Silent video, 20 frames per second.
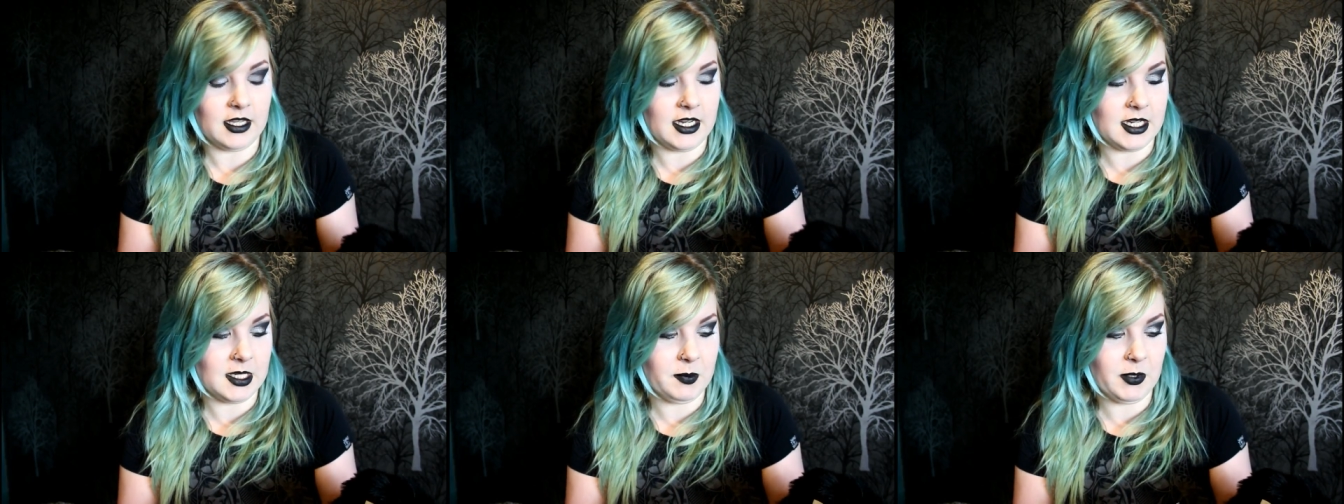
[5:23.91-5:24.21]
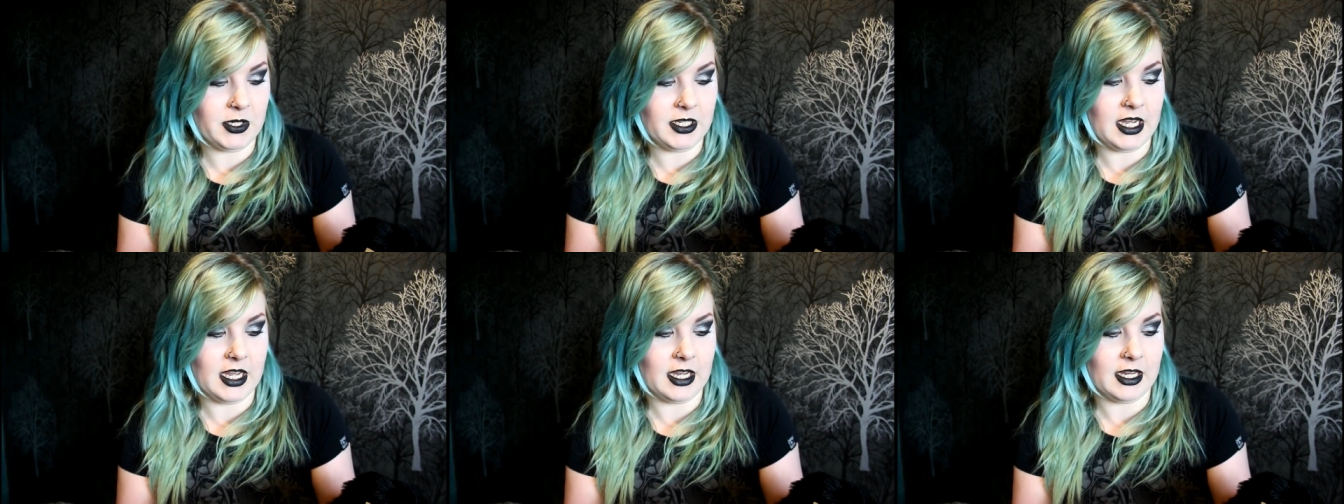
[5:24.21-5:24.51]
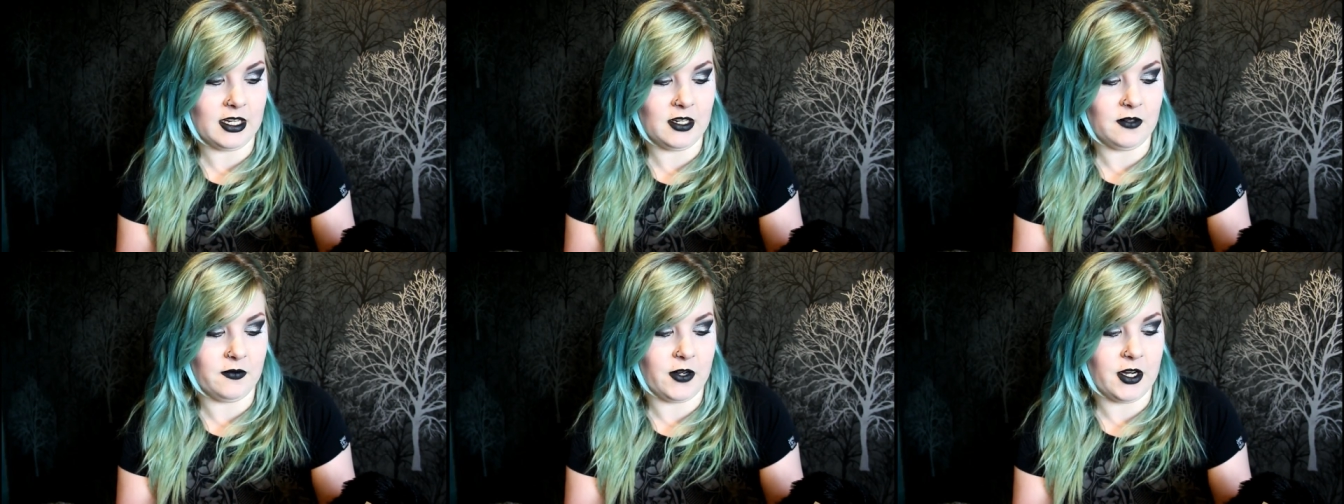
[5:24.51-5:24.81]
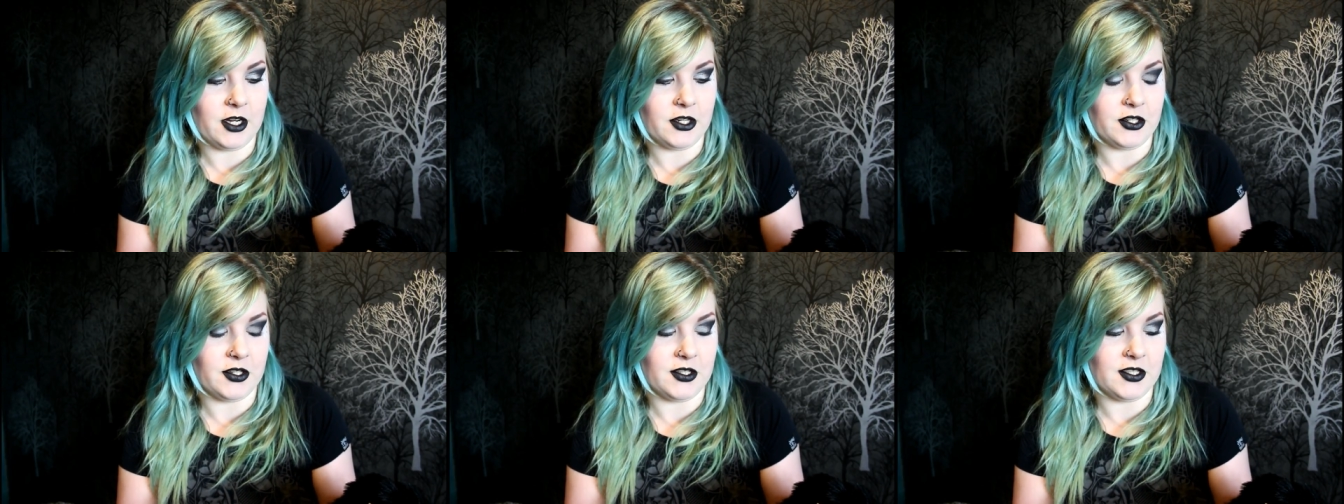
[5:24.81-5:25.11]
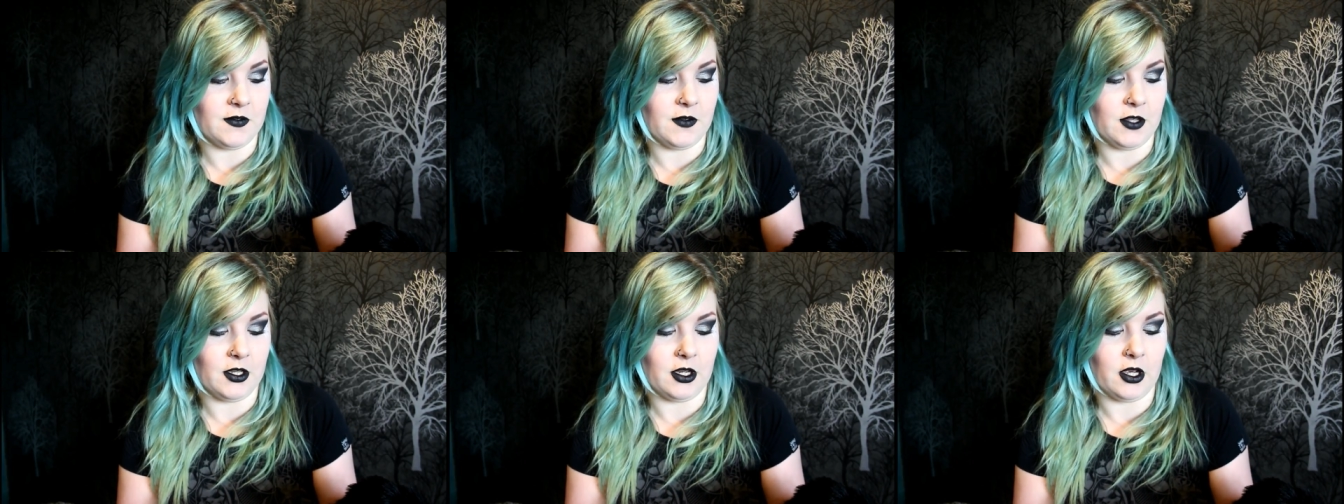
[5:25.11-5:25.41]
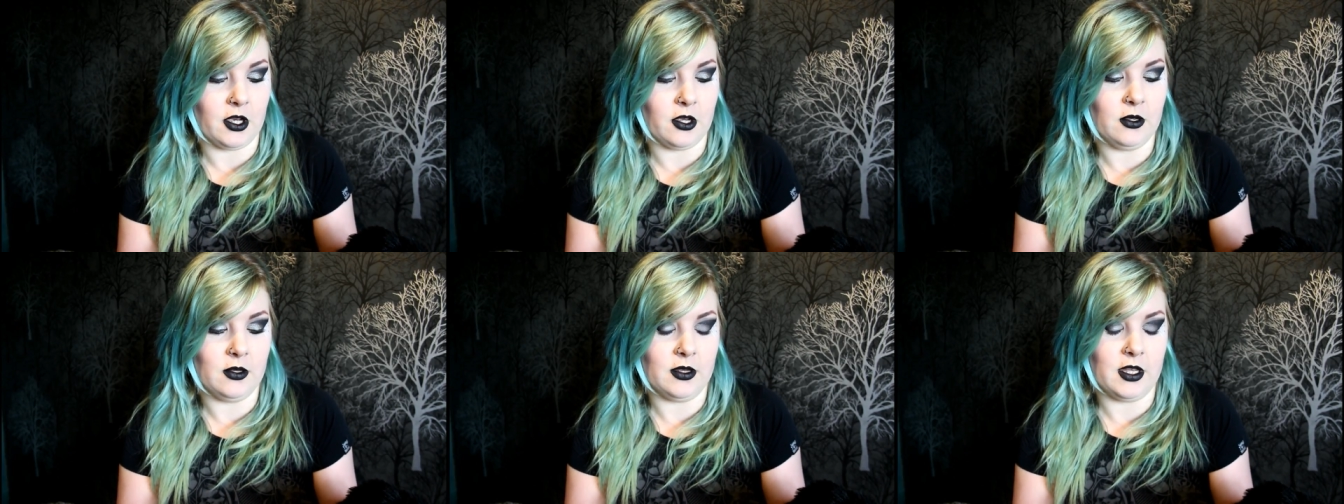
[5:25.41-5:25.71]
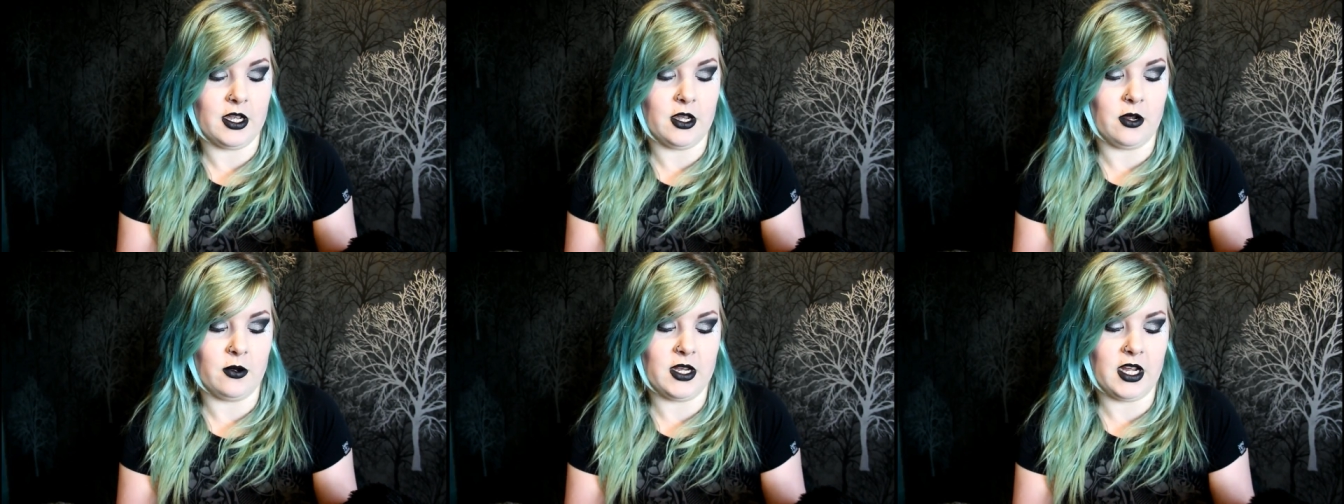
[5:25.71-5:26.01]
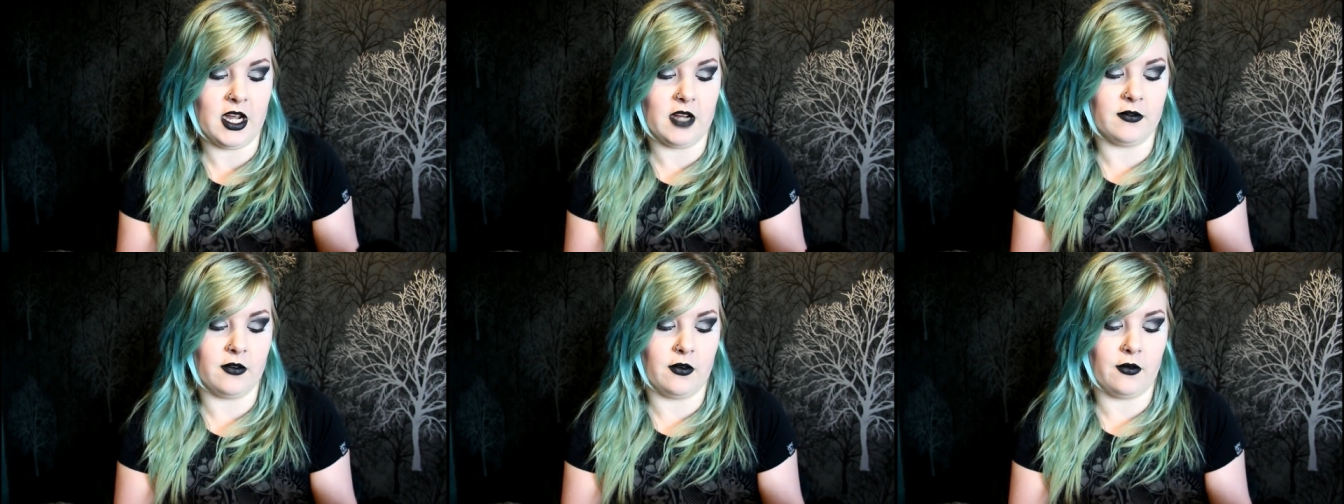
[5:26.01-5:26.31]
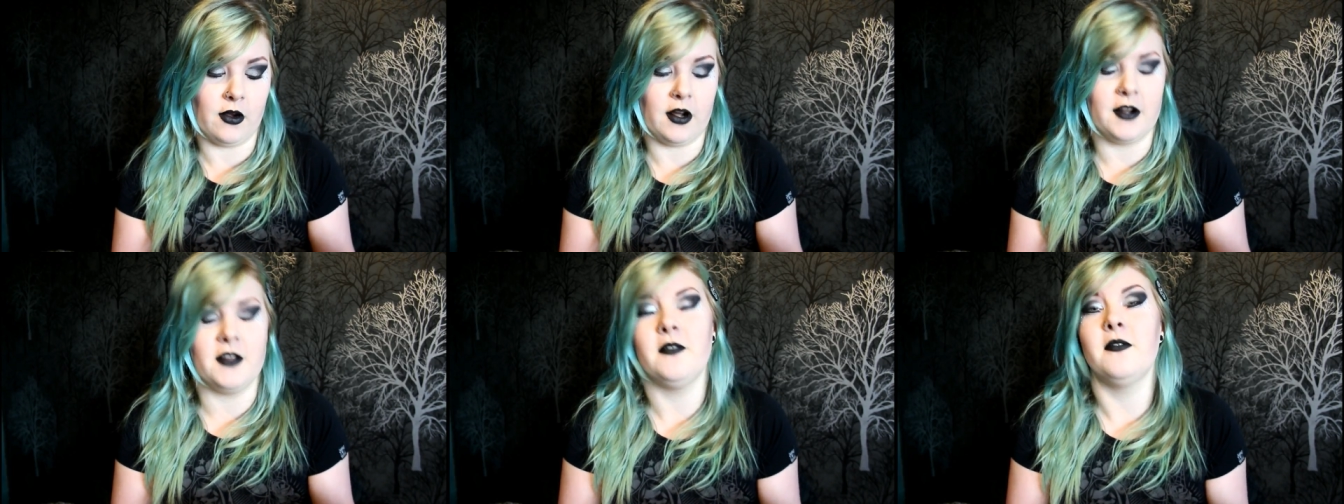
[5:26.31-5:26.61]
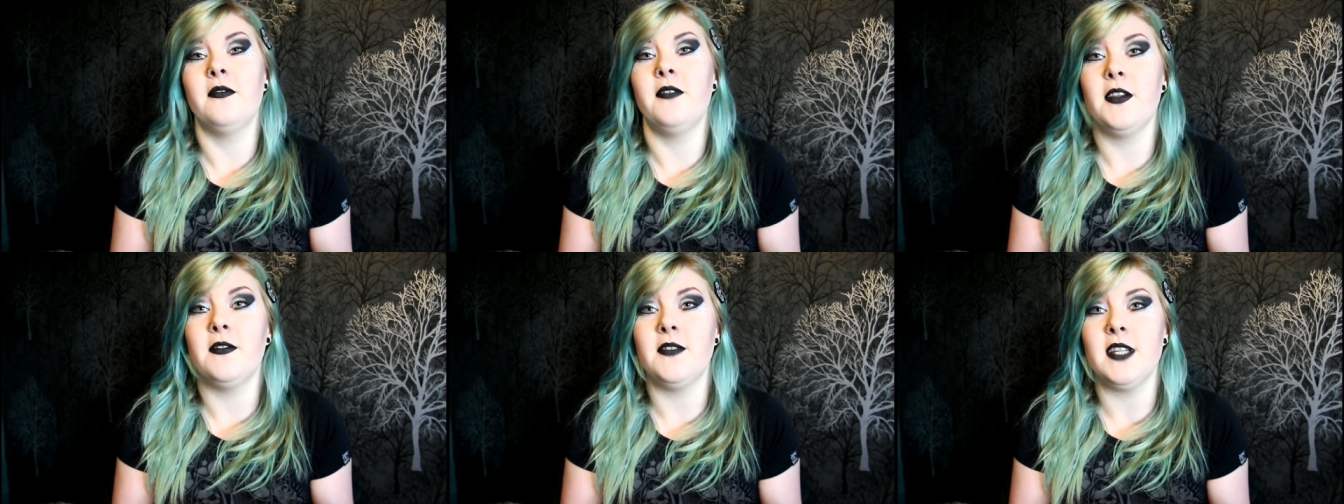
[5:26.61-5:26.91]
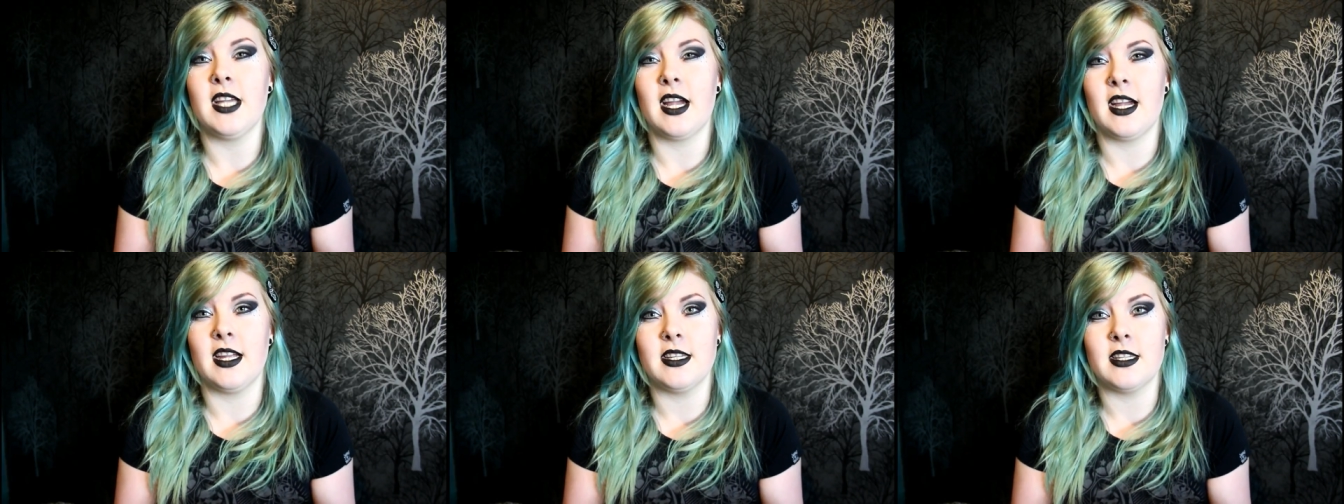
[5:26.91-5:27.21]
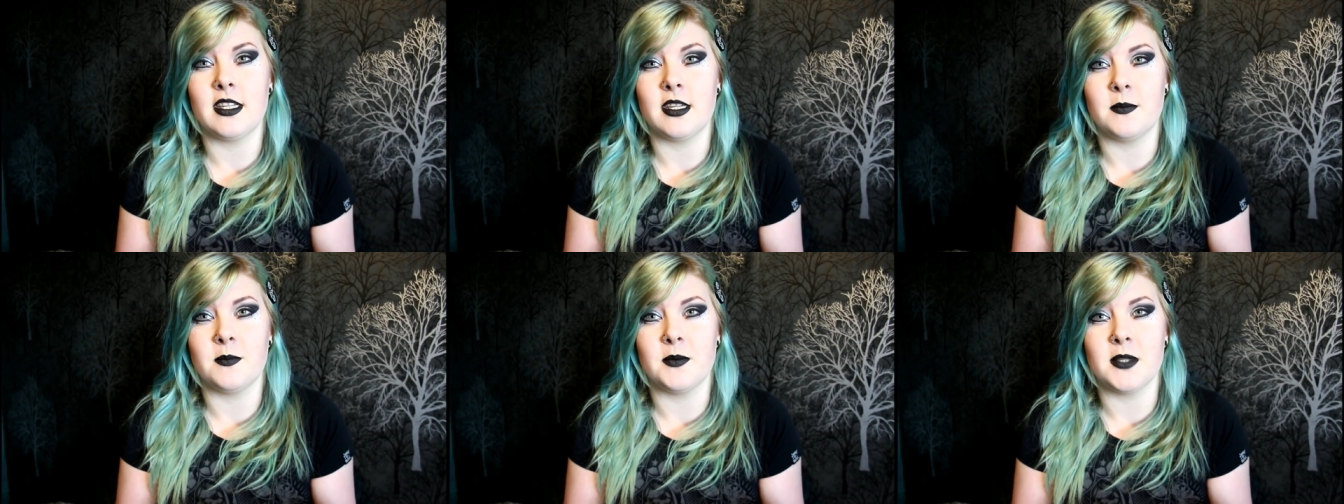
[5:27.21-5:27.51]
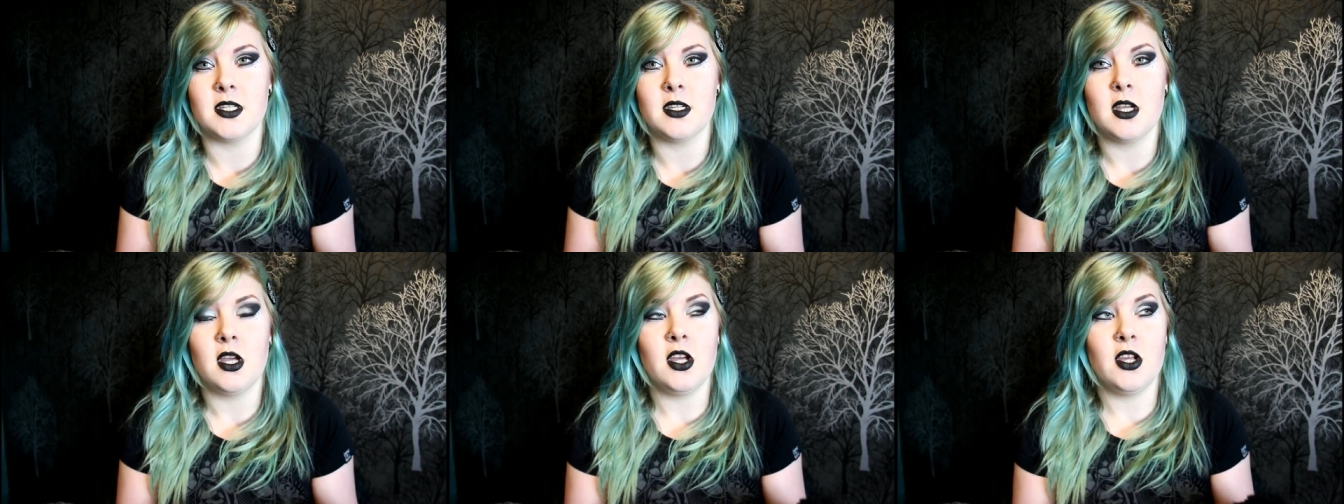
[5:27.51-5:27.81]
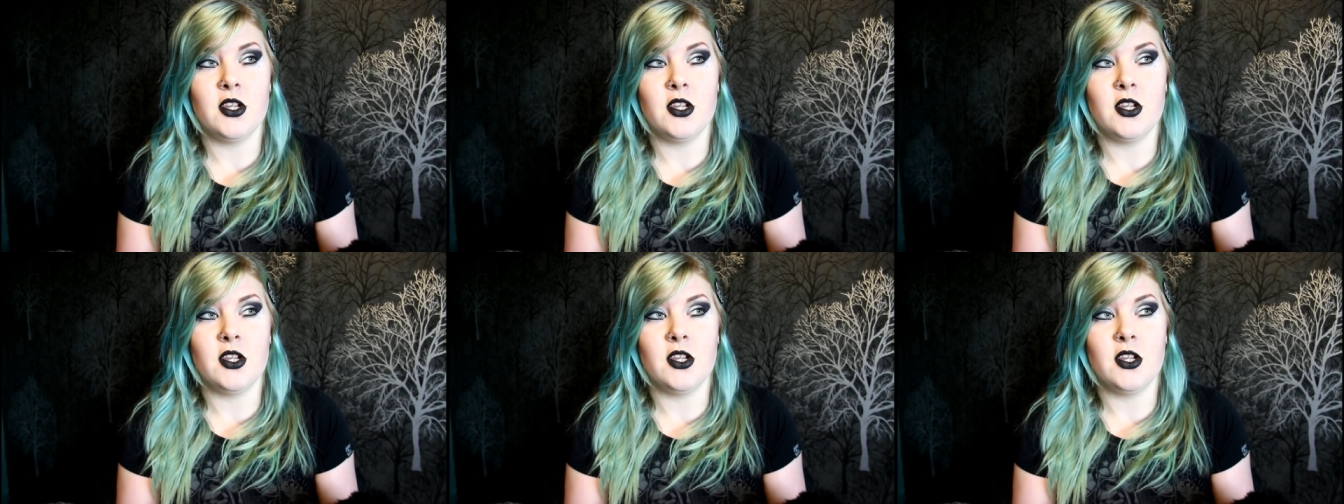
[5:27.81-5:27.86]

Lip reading: These particular versions of the coat, they only have a run of 50 items,